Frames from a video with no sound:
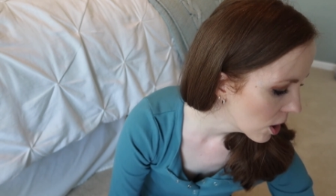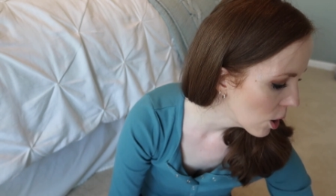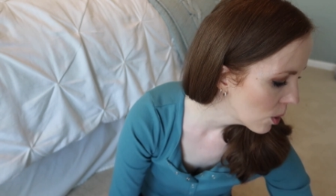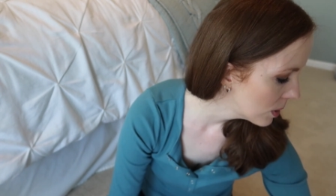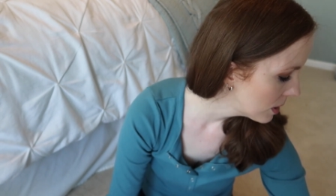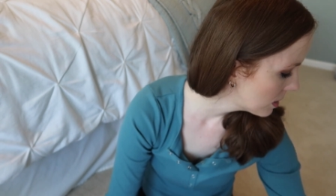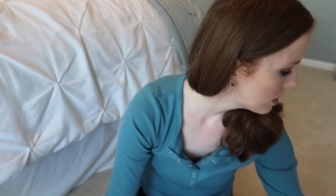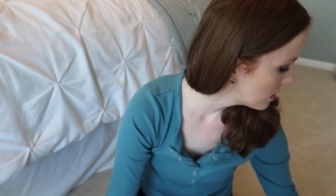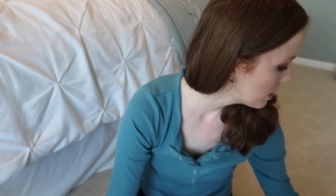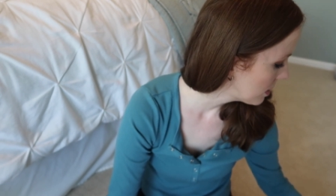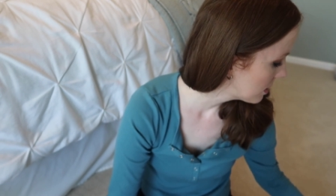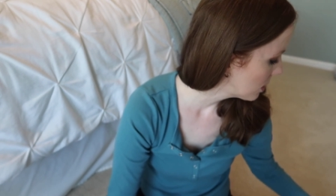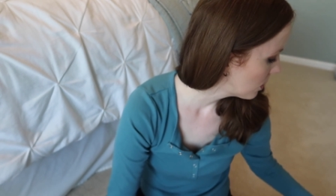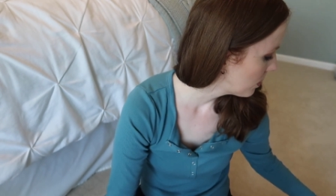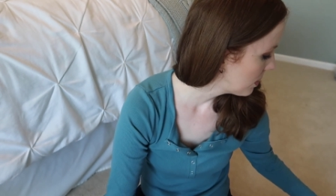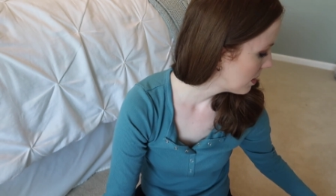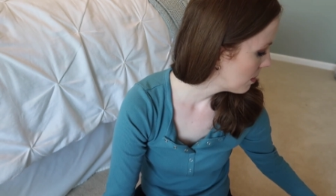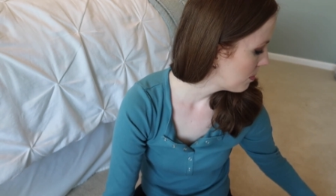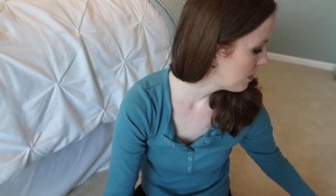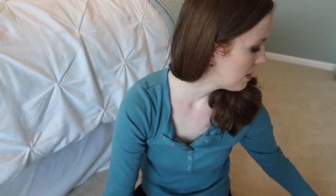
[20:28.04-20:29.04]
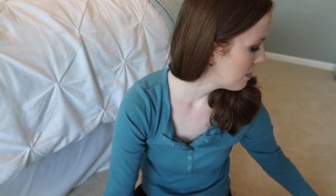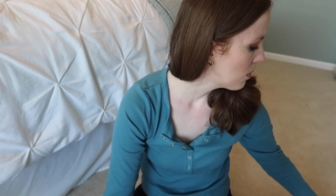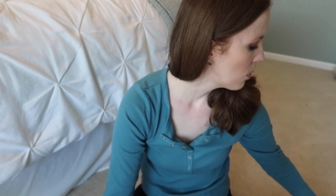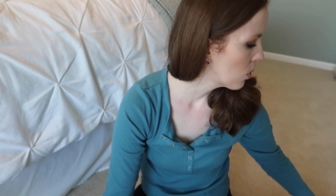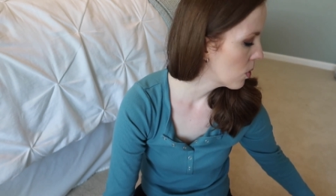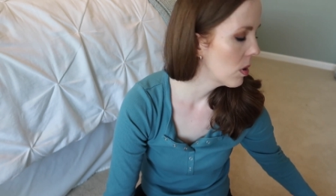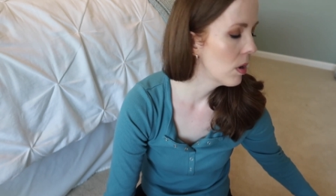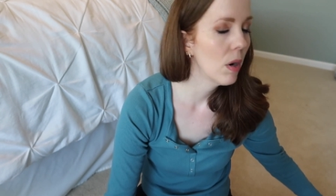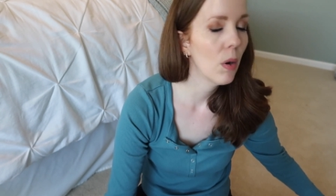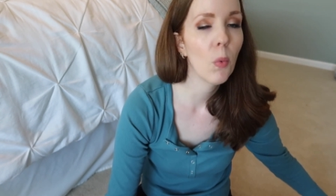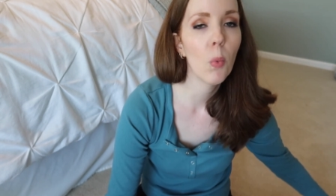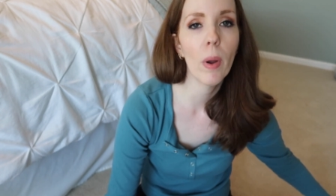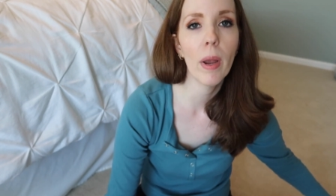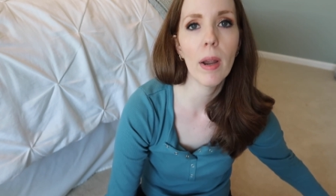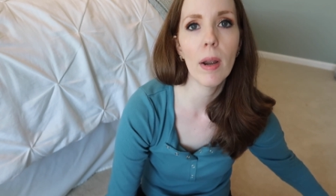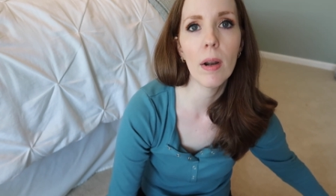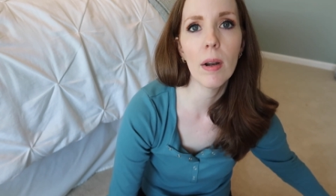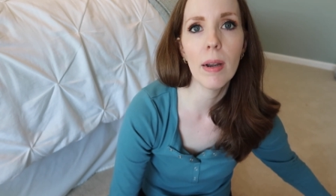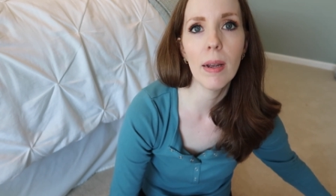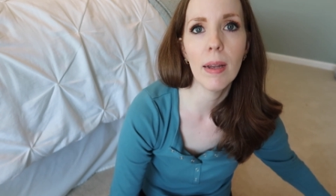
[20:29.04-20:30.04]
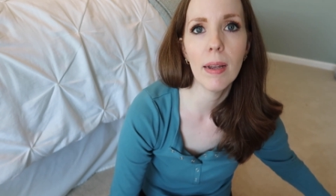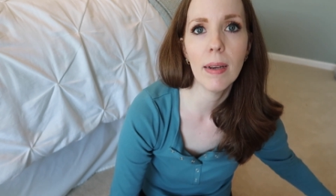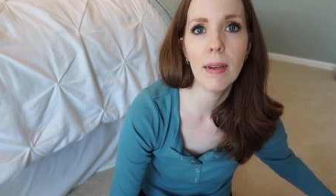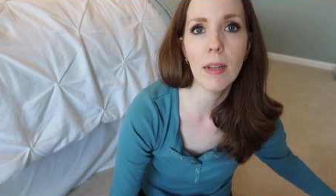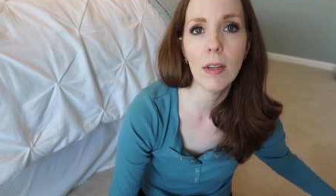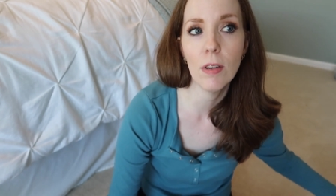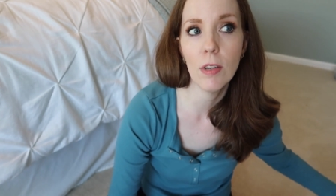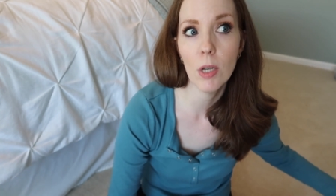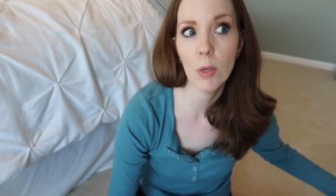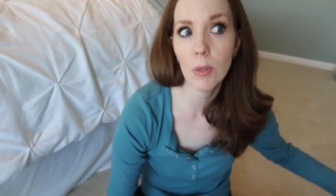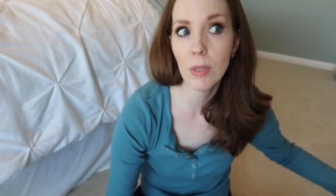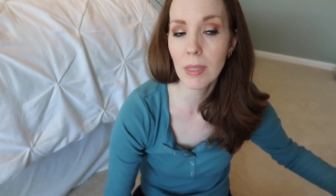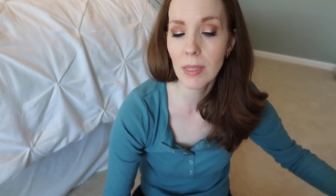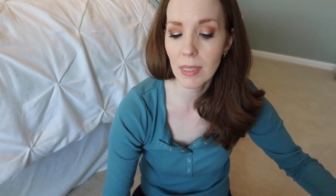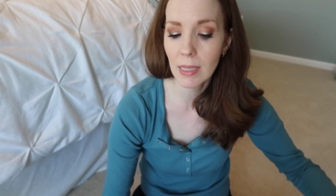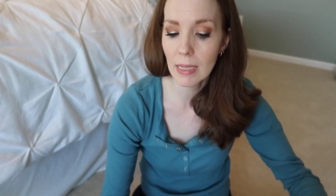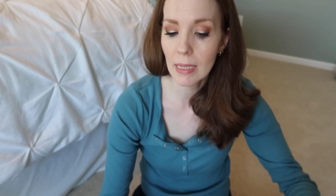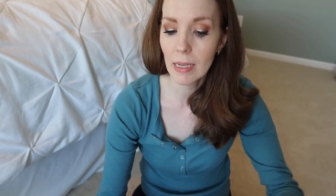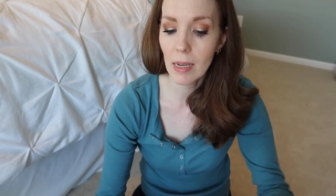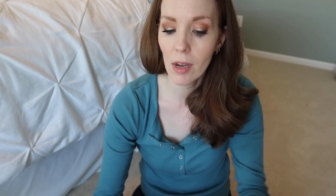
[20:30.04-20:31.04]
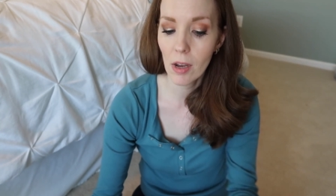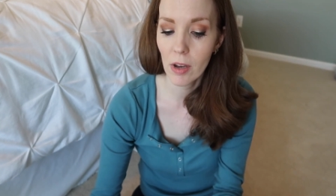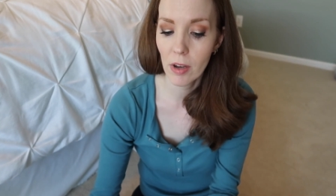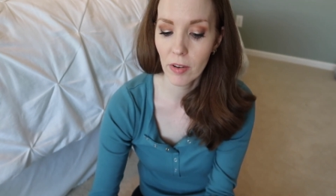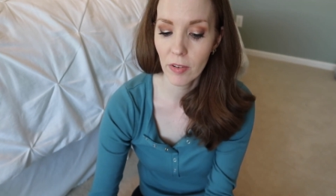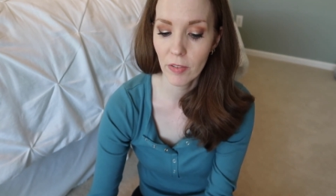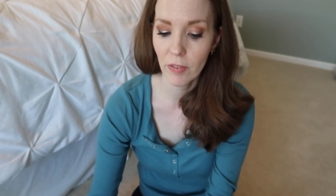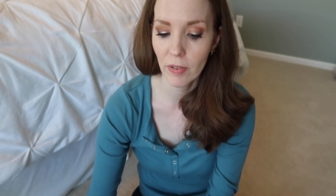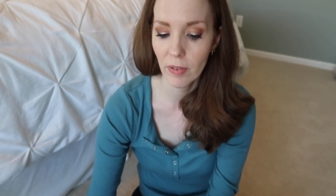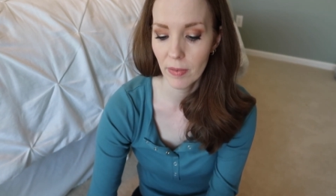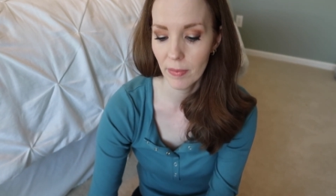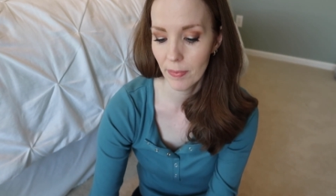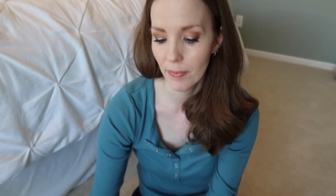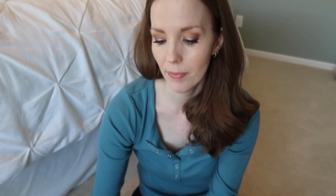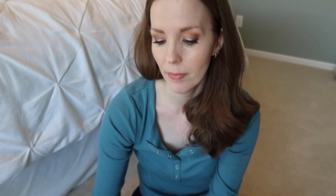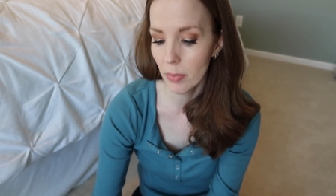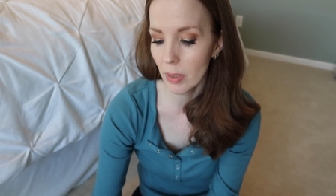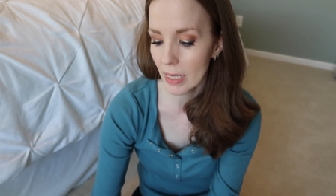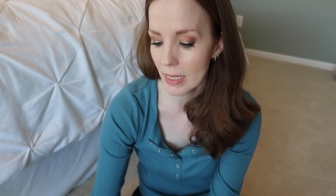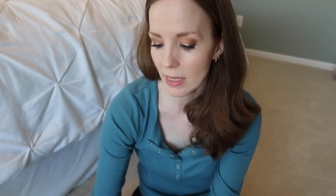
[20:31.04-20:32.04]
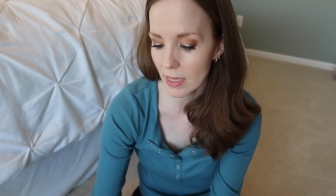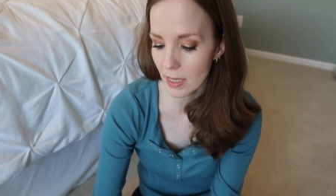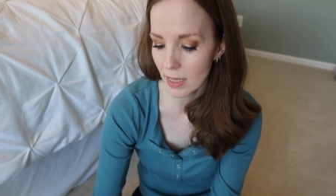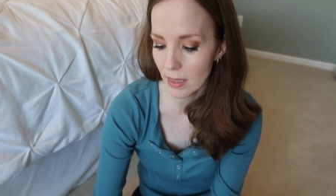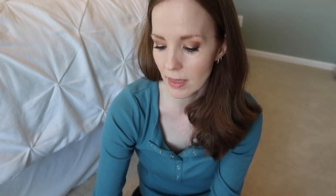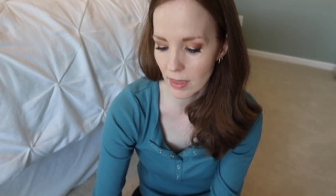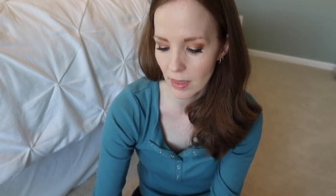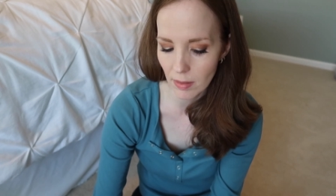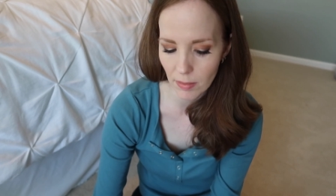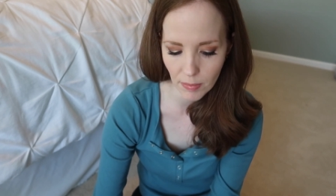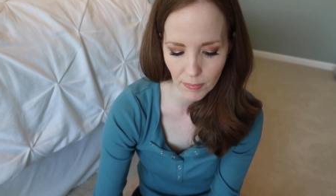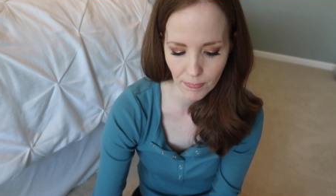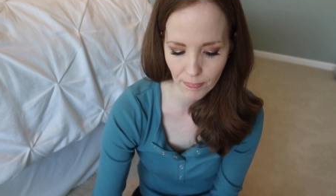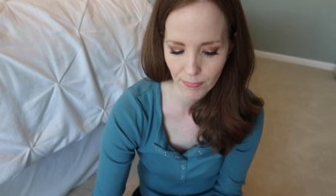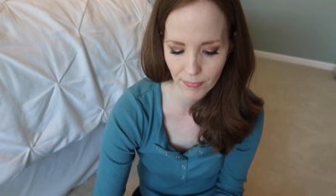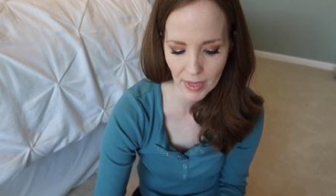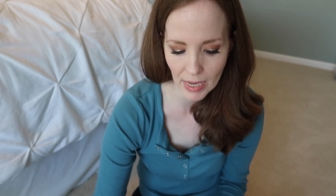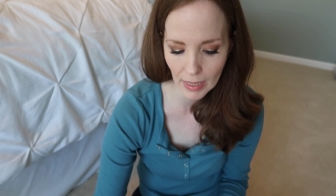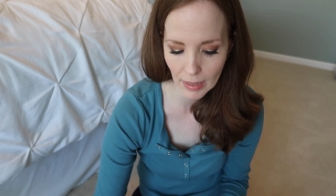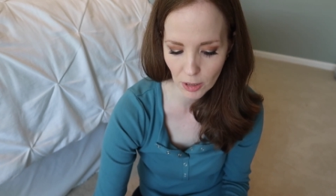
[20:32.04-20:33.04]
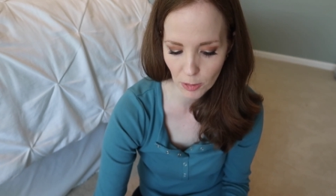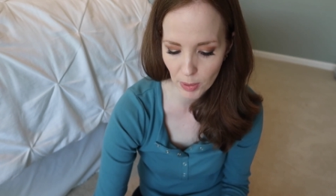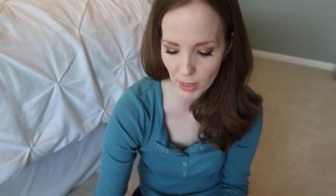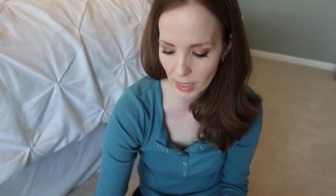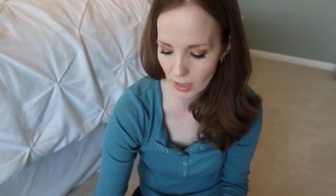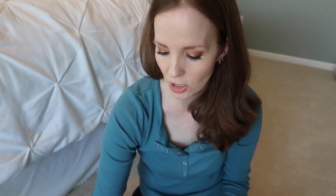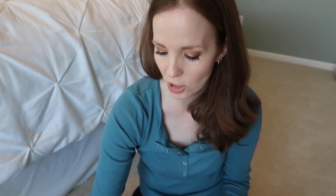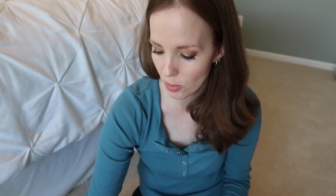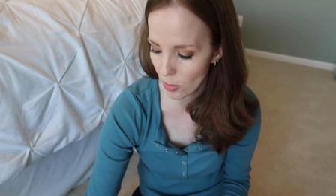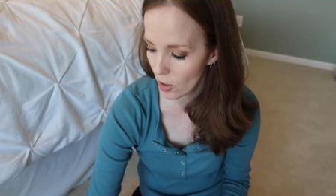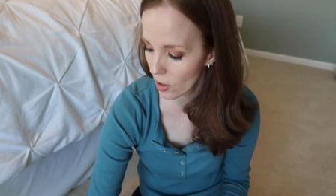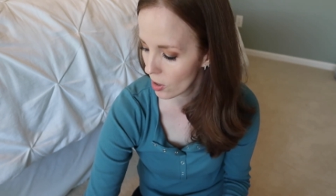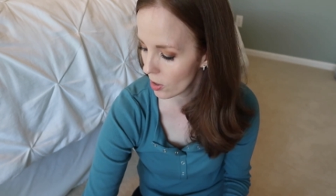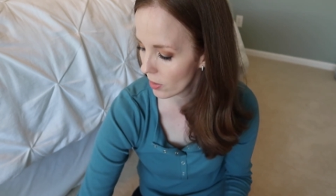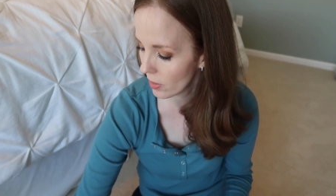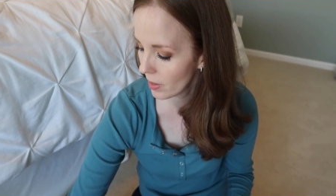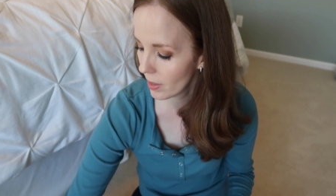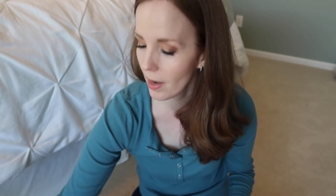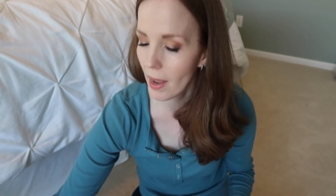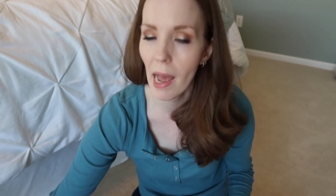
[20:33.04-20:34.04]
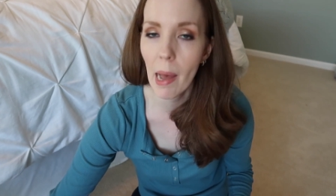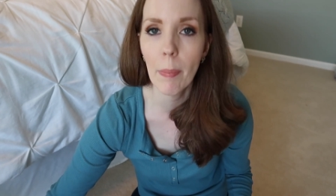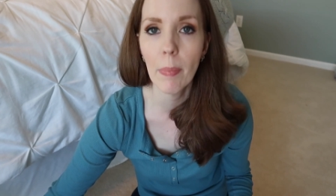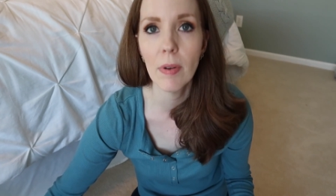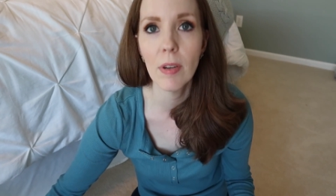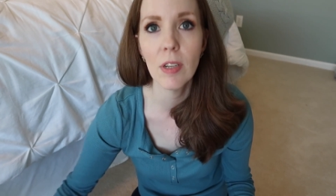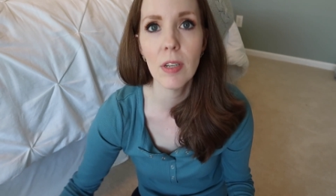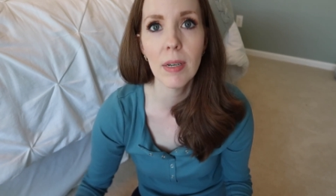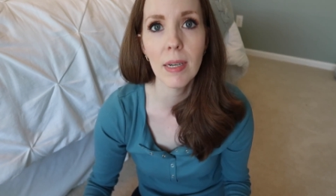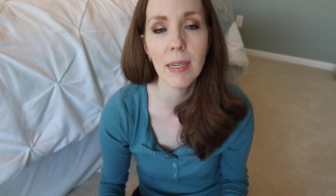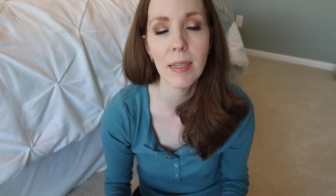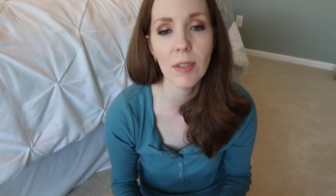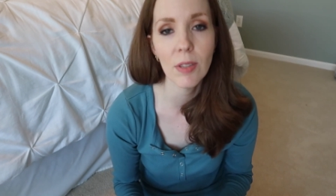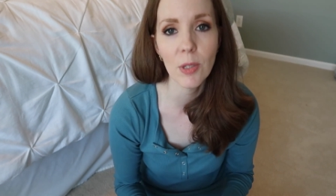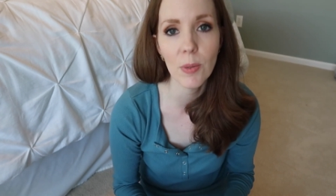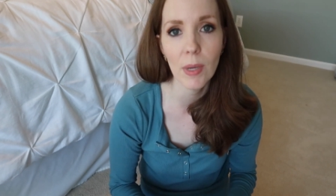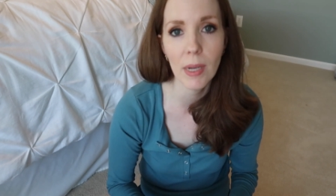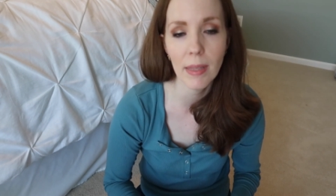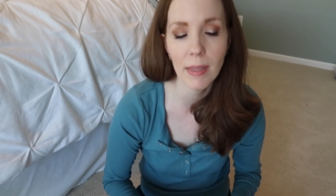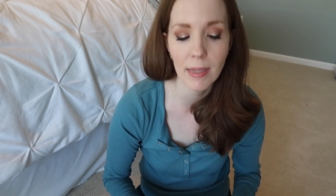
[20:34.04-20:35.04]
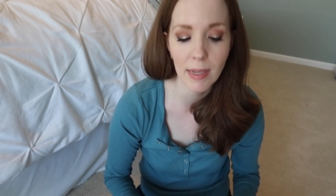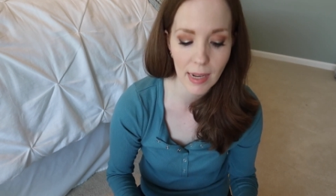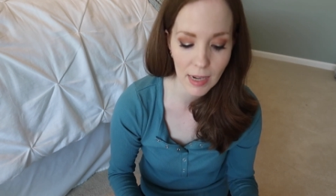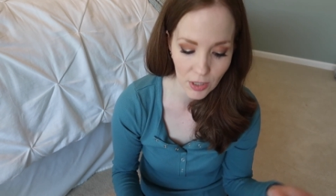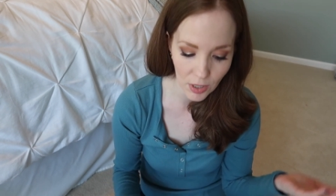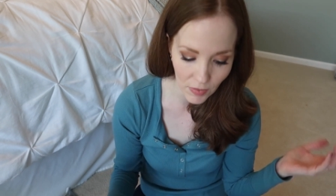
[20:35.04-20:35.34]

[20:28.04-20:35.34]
always things that we could be more aware and noticing of blessings and things big and small that happen to us throughout the day.